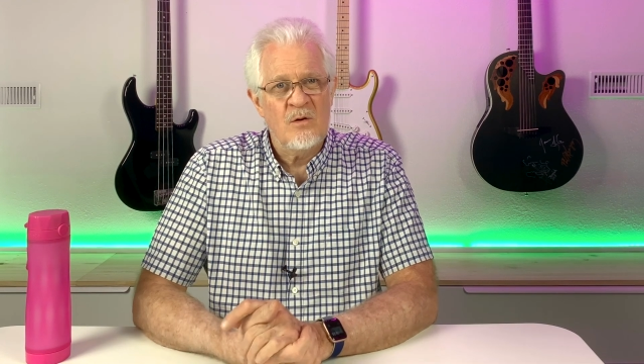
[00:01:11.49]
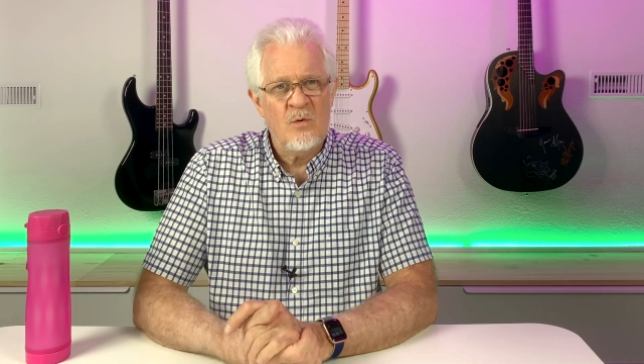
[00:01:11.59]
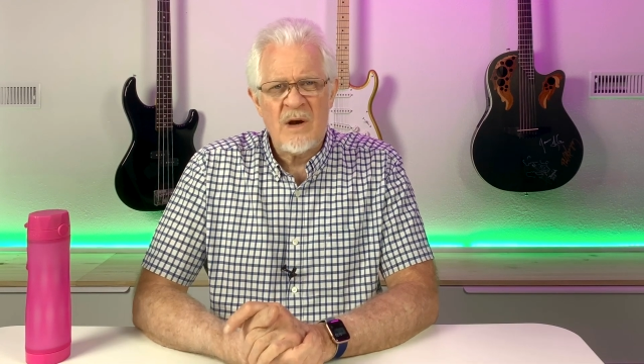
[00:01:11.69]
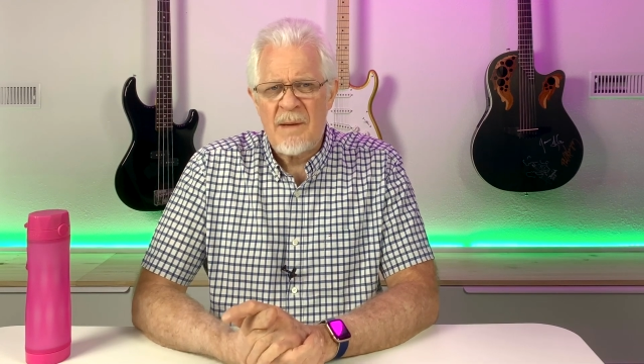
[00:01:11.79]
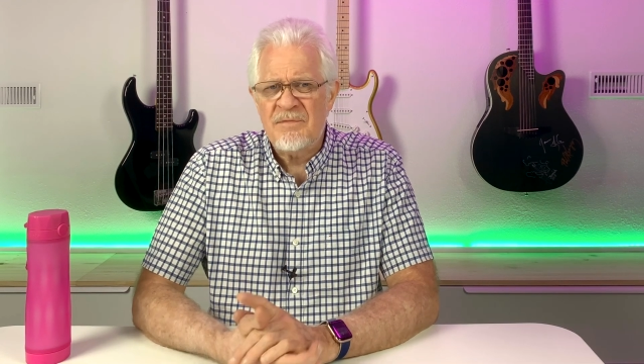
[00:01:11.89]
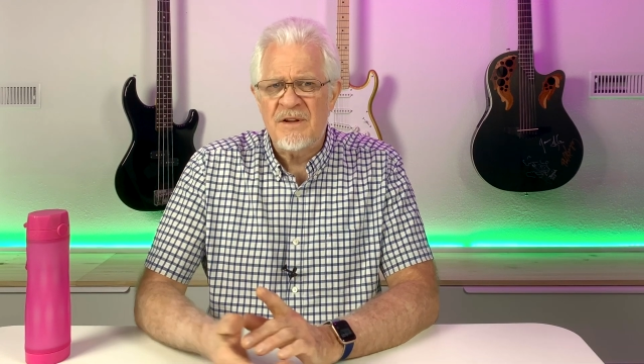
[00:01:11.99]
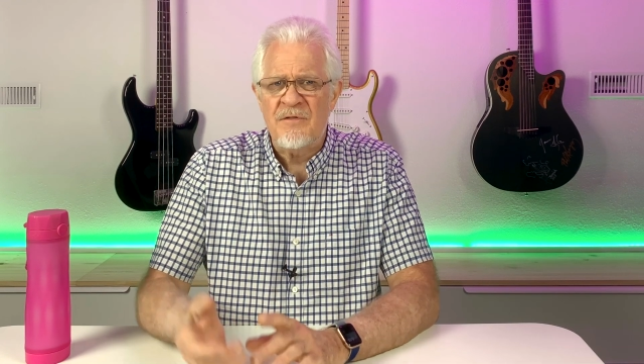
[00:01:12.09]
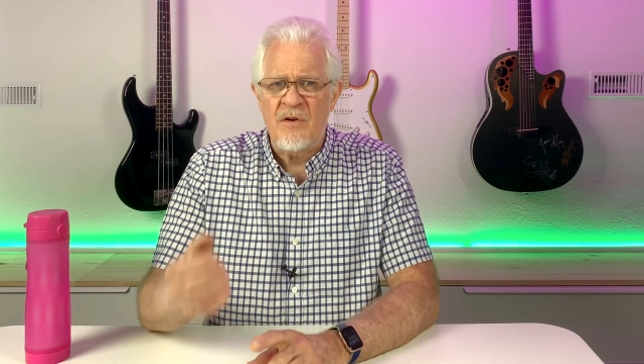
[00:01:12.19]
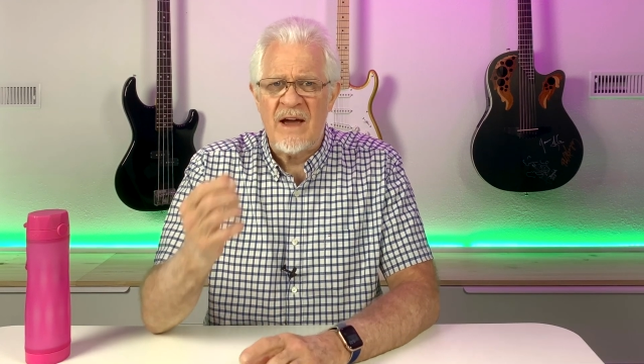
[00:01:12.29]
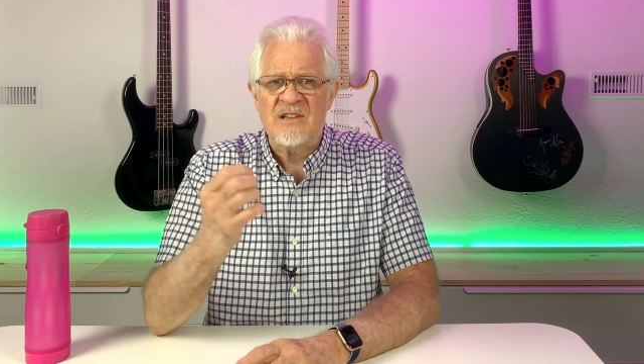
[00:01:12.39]
What happens if
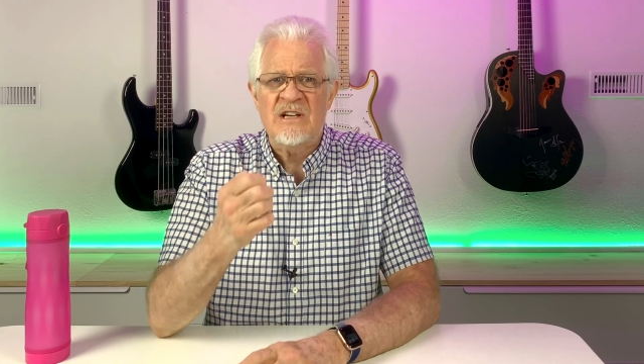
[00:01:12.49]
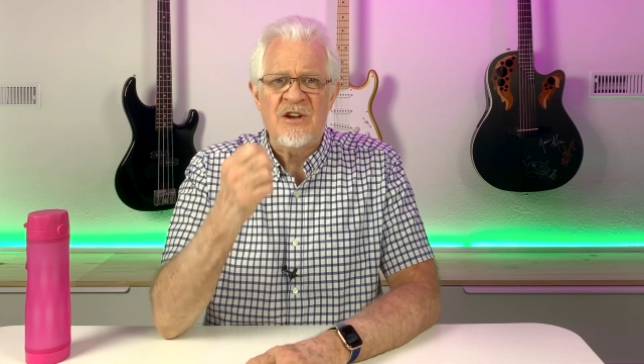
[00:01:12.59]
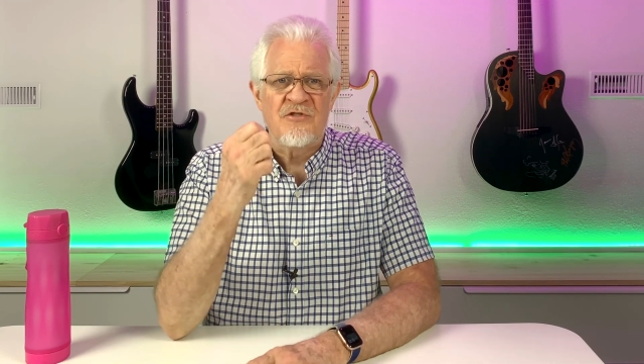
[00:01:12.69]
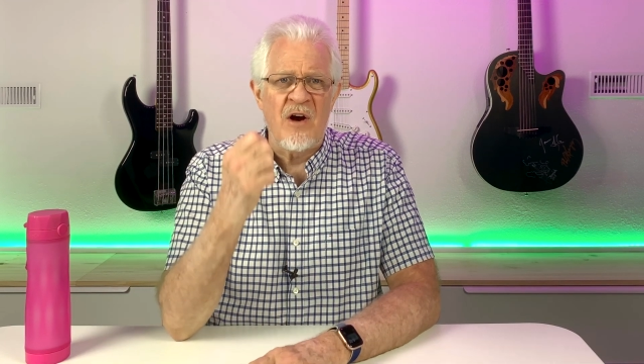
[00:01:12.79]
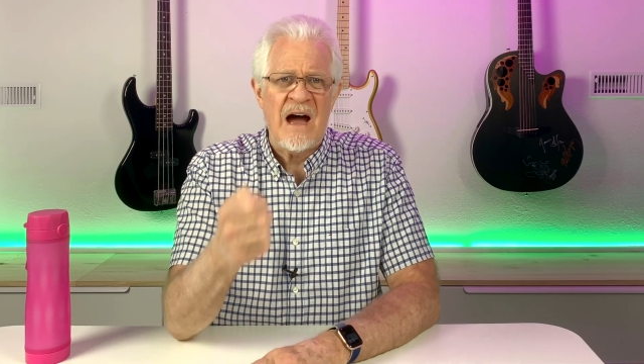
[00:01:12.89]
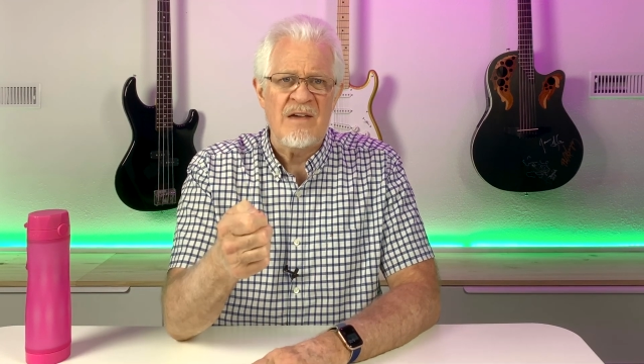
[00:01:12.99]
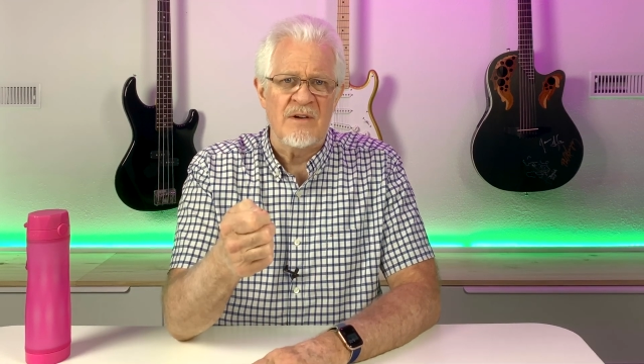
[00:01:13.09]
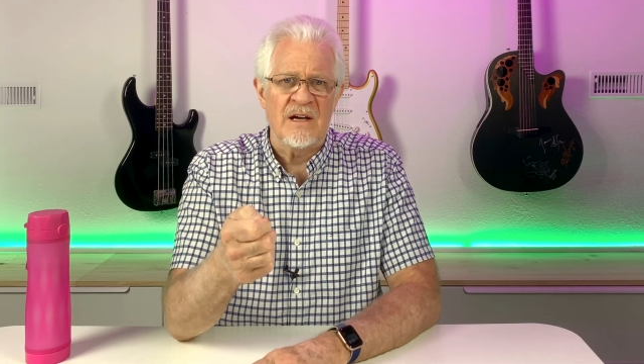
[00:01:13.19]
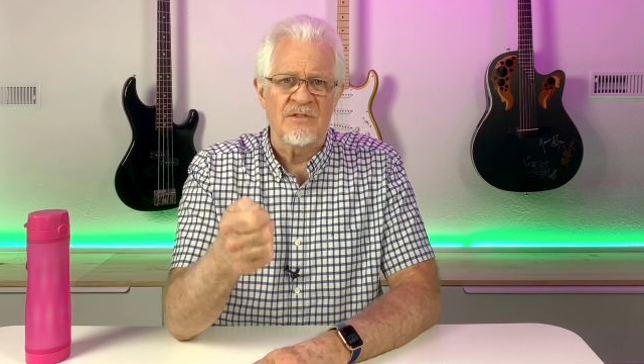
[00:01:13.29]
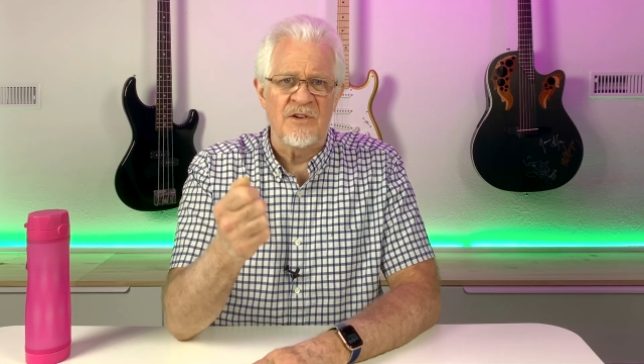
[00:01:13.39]
you're actually
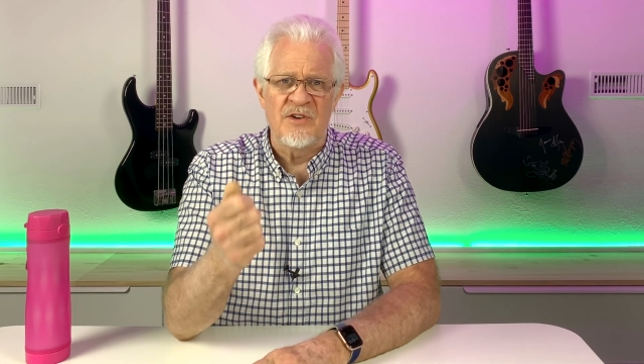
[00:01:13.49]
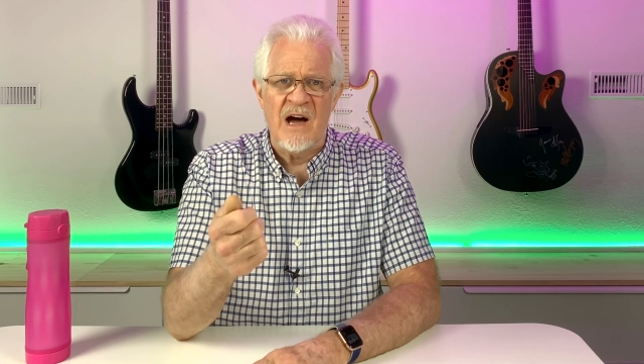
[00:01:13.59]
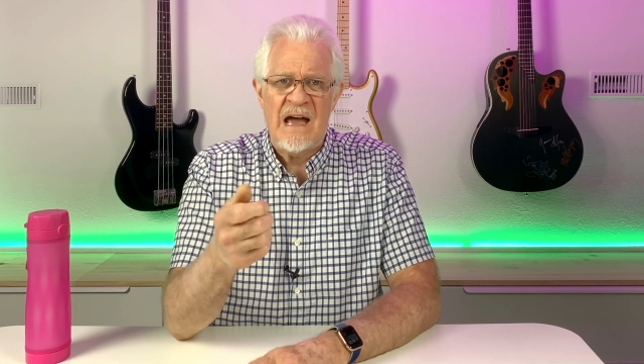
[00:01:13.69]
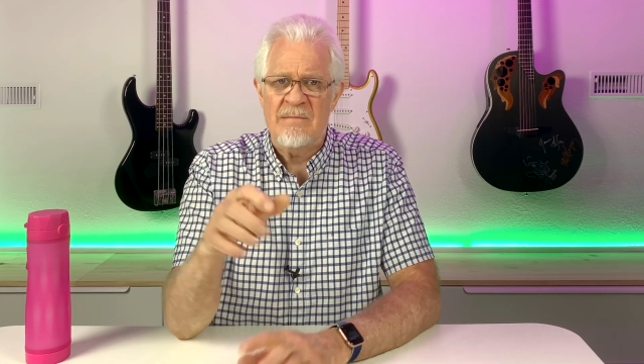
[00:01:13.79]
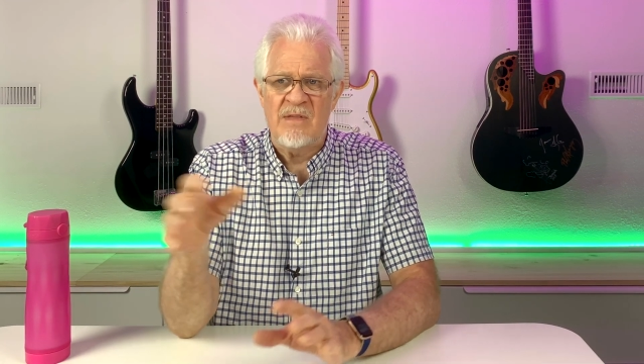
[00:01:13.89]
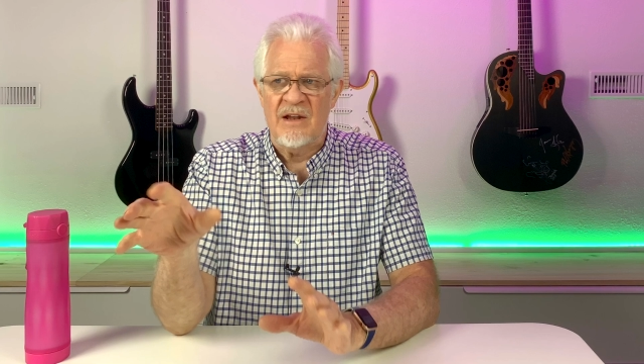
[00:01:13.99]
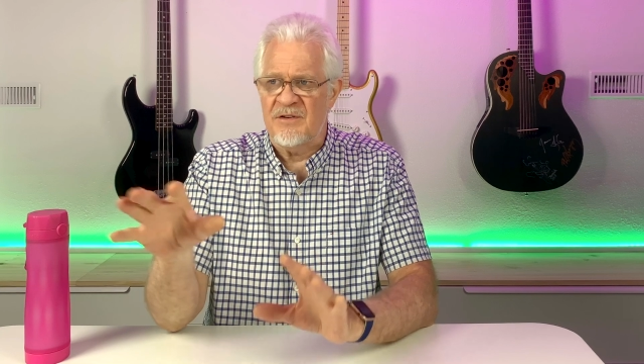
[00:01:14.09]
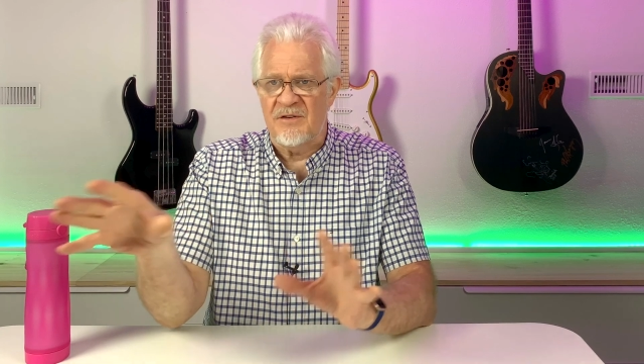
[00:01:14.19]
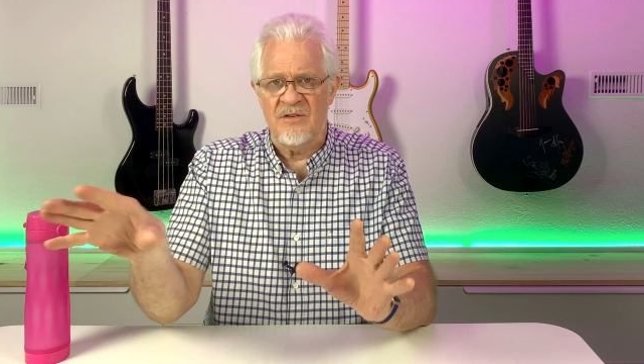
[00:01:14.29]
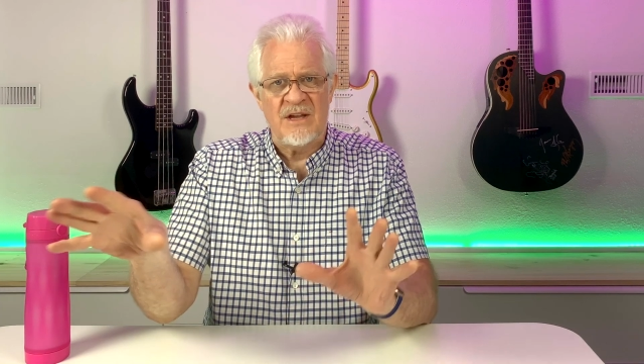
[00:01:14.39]
driving at the time
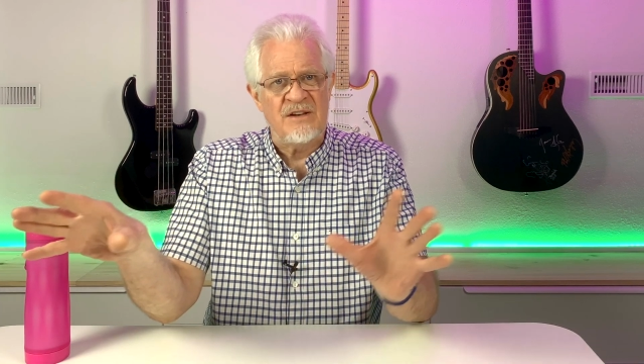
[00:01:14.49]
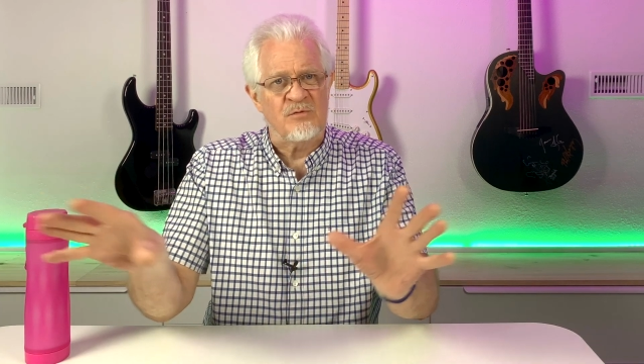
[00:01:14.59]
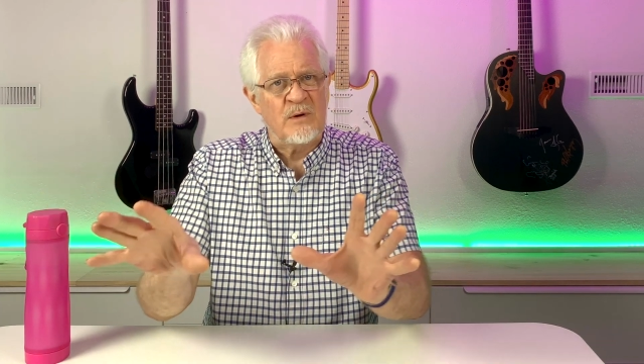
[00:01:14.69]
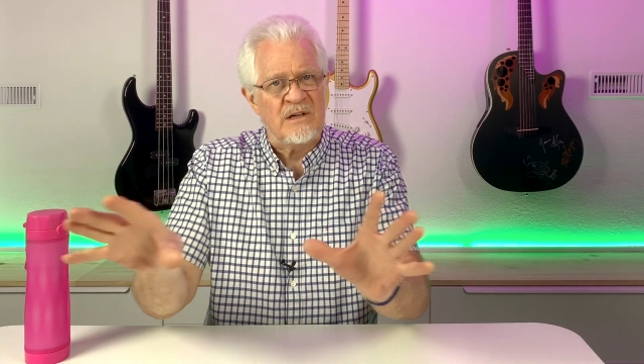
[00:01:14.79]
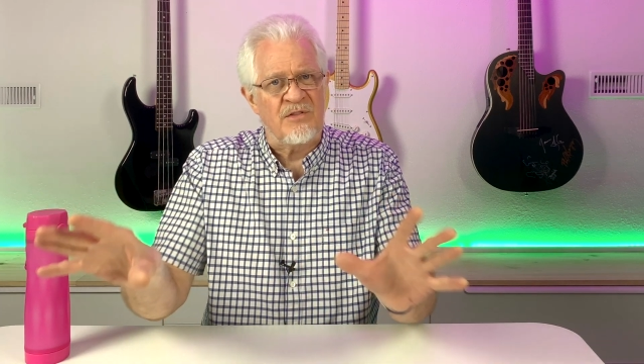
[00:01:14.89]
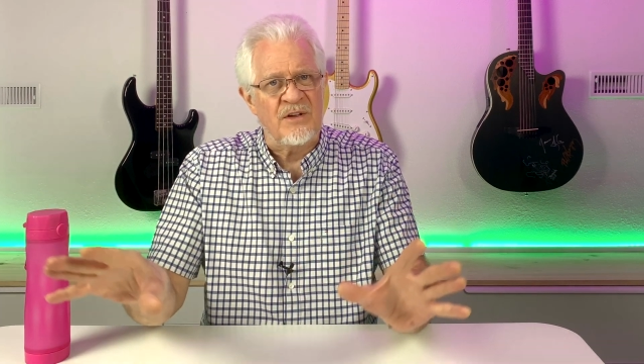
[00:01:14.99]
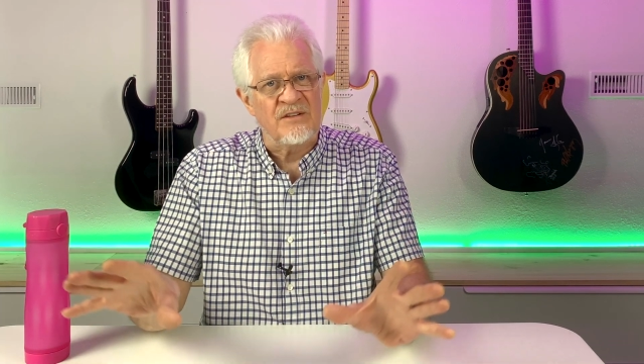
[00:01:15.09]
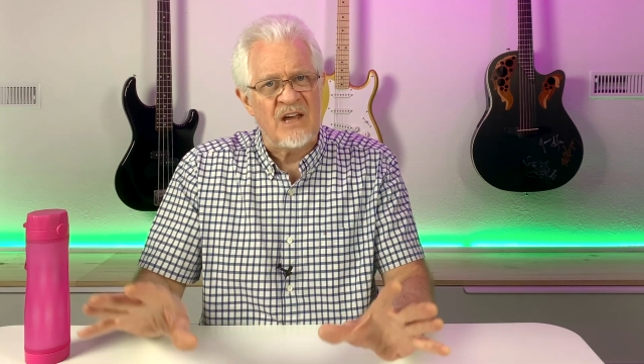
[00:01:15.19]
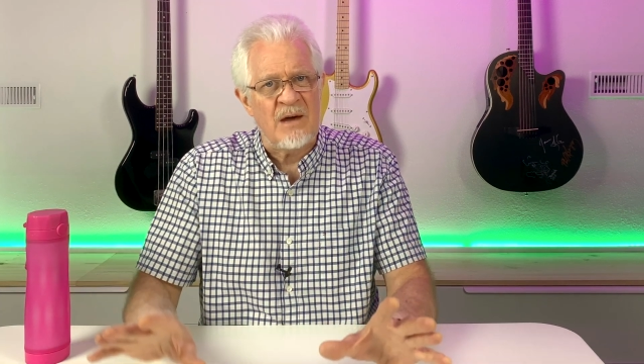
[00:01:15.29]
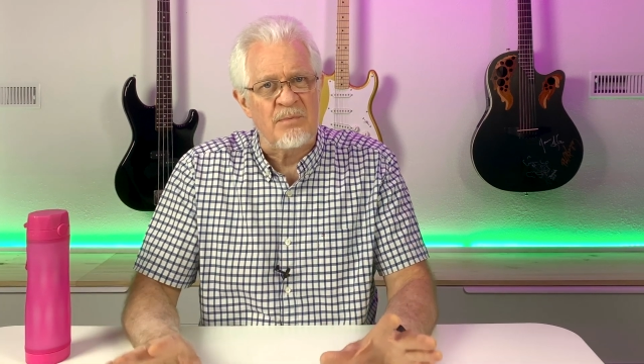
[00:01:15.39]
that these weird
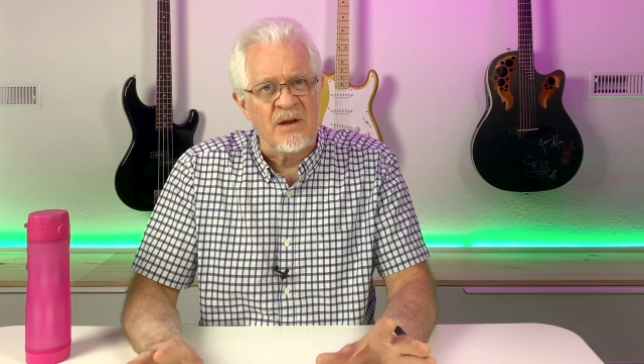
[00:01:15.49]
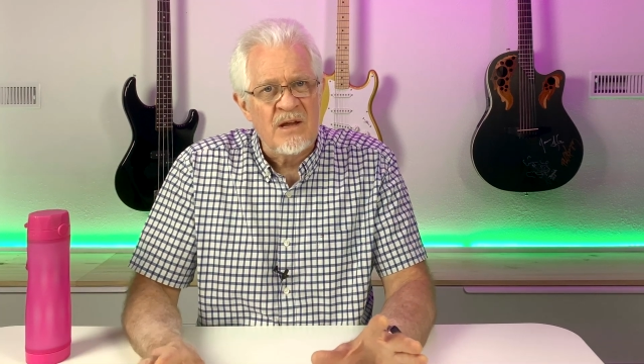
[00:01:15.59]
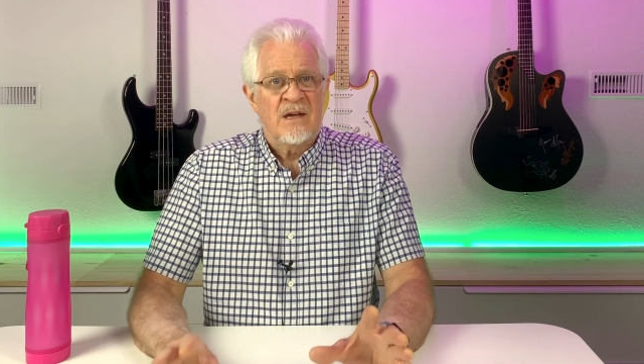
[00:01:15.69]
things happen?